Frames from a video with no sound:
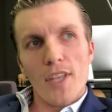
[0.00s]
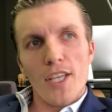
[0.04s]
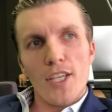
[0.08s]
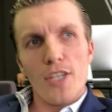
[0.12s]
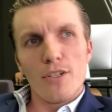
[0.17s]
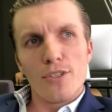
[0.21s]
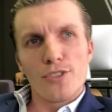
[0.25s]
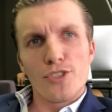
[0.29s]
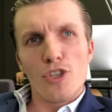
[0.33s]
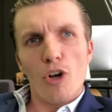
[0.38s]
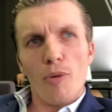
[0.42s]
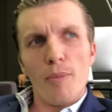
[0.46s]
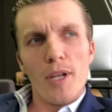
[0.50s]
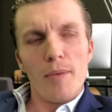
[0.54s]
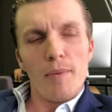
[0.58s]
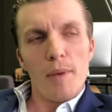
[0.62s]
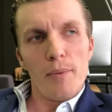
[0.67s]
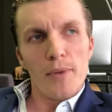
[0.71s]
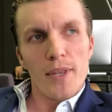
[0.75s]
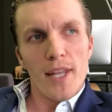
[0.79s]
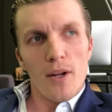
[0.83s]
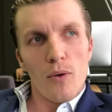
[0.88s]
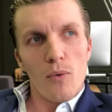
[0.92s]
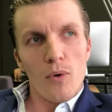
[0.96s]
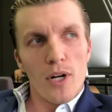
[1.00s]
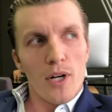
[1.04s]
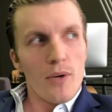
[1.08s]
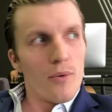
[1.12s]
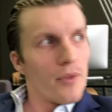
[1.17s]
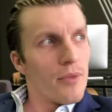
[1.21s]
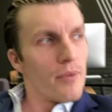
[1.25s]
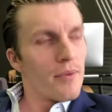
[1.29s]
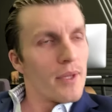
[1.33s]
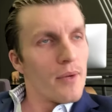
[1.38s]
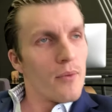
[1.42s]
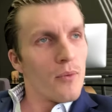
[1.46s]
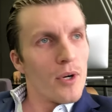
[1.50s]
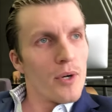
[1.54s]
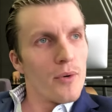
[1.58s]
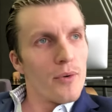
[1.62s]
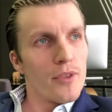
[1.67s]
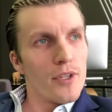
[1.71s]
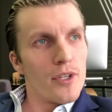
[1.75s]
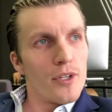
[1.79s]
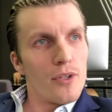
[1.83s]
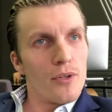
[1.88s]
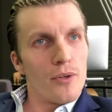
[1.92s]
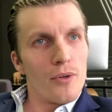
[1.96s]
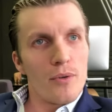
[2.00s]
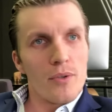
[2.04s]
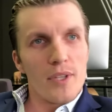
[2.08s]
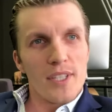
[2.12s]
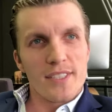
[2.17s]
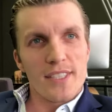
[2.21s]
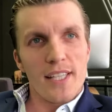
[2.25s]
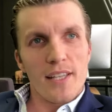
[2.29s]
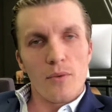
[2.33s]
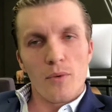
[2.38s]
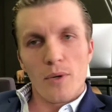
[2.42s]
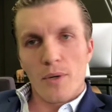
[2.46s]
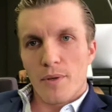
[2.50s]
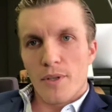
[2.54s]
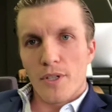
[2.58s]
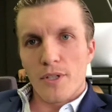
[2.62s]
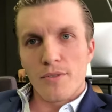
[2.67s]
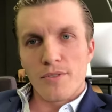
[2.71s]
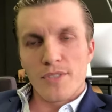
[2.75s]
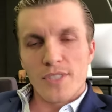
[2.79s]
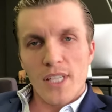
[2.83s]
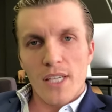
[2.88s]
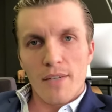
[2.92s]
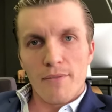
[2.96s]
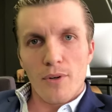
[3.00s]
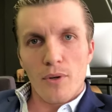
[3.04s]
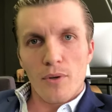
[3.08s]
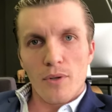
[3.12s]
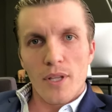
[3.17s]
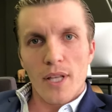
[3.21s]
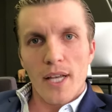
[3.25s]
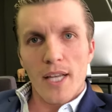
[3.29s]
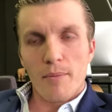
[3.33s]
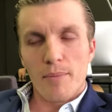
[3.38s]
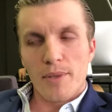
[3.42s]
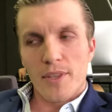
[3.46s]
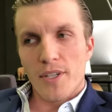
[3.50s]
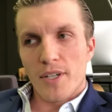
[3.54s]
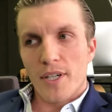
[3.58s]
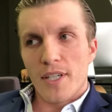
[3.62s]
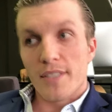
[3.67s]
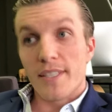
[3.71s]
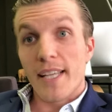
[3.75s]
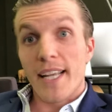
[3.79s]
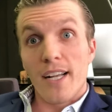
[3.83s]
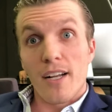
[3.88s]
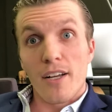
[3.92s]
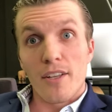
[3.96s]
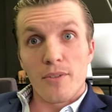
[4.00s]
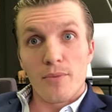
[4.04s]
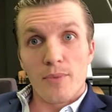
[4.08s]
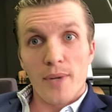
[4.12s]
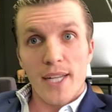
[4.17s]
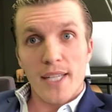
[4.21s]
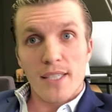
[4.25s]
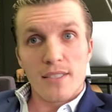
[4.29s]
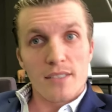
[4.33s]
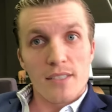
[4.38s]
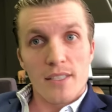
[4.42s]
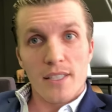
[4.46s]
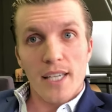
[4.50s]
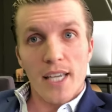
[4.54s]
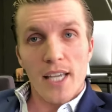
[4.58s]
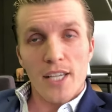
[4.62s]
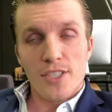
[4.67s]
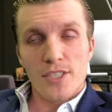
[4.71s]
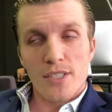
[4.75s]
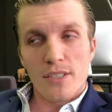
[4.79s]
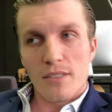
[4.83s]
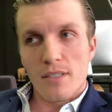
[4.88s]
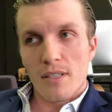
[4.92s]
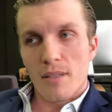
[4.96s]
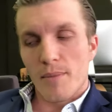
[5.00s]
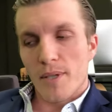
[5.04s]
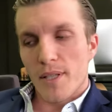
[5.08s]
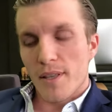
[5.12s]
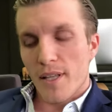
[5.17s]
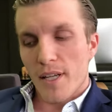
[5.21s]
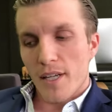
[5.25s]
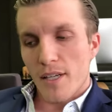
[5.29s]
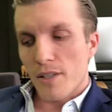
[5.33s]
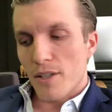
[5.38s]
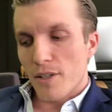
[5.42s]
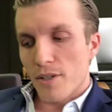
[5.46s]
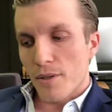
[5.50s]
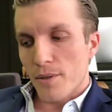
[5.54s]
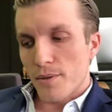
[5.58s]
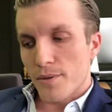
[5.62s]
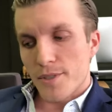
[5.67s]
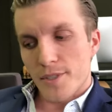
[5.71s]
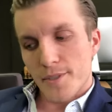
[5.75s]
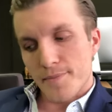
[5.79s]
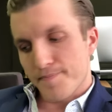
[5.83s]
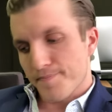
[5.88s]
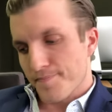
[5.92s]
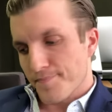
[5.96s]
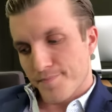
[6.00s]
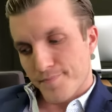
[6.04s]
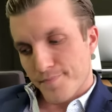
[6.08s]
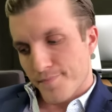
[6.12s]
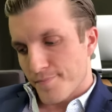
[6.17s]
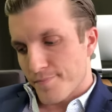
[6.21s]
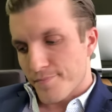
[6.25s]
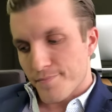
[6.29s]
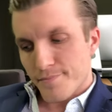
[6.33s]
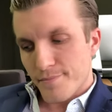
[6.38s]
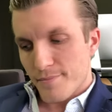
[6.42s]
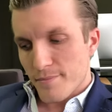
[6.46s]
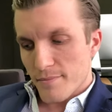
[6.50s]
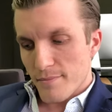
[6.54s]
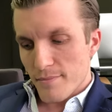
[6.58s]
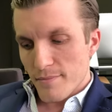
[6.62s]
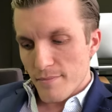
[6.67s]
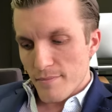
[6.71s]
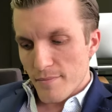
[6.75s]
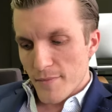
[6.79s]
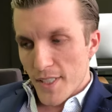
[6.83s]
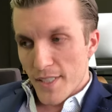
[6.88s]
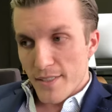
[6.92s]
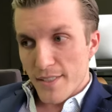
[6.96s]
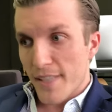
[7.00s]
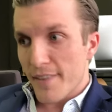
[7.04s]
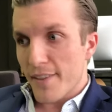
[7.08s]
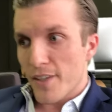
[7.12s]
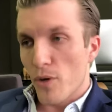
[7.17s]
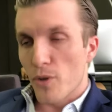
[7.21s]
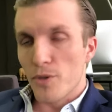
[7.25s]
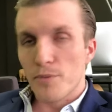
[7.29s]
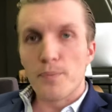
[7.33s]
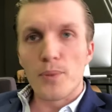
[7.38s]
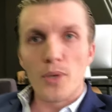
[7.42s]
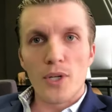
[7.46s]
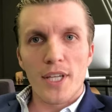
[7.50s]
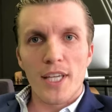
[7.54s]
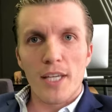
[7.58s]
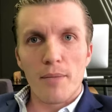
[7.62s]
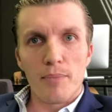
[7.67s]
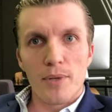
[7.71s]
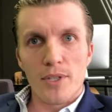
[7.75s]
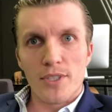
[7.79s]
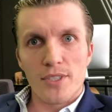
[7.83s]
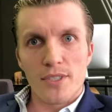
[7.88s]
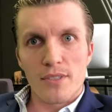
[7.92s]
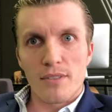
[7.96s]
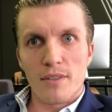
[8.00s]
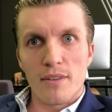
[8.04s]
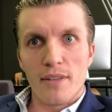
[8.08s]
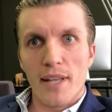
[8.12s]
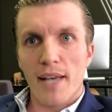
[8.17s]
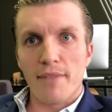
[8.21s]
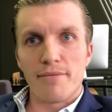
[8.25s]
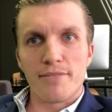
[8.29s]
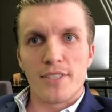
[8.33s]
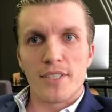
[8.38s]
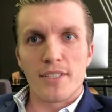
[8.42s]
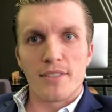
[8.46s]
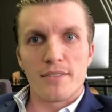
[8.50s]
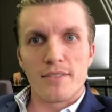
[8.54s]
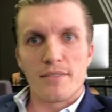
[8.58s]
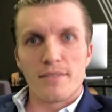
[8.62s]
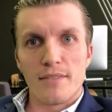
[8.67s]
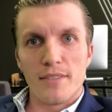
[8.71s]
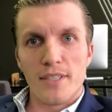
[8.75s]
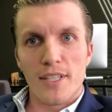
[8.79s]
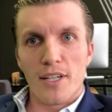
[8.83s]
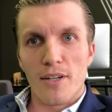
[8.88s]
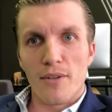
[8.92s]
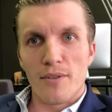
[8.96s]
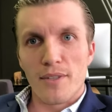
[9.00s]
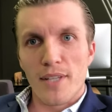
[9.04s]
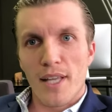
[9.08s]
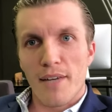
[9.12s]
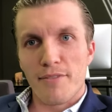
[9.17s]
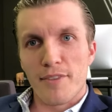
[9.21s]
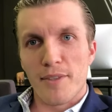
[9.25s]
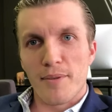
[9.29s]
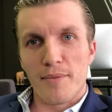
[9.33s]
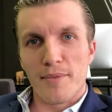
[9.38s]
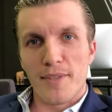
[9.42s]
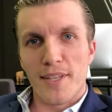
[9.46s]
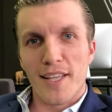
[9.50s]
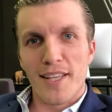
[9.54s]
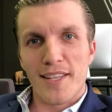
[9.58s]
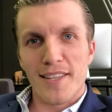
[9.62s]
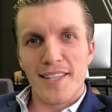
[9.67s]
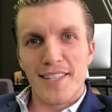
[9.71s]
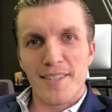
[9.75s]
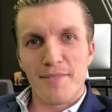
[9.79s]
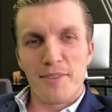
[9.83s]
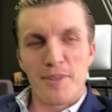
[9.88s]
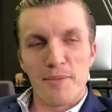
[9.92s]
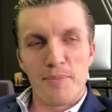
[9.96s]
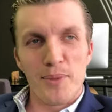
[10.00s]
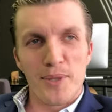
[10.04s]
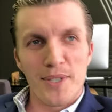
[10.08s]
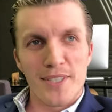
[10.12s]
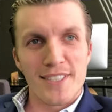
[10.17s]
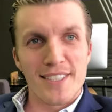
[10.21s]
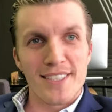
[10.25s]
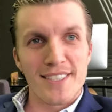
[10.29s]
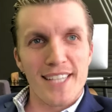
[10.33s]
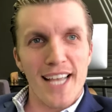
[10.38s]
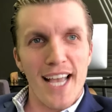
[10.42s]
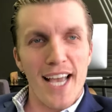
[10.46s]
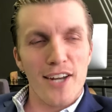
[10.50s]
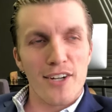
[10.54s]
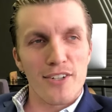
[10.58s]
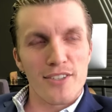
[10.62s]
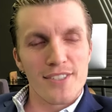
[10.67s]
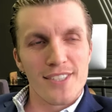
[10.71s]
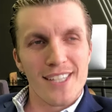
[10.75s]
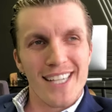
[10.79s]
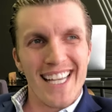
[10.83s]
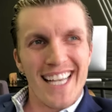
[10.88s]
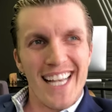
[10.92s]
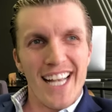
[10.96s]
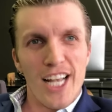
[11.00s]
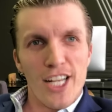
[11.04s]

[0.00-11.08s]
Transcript: You know, so many people that I work with, when they work with a new, let's say they work with a new CFO client, but they're going to take on the reconciliations and the month-end close, and say the old bookkeeper just left in, you know, left the books in tatters.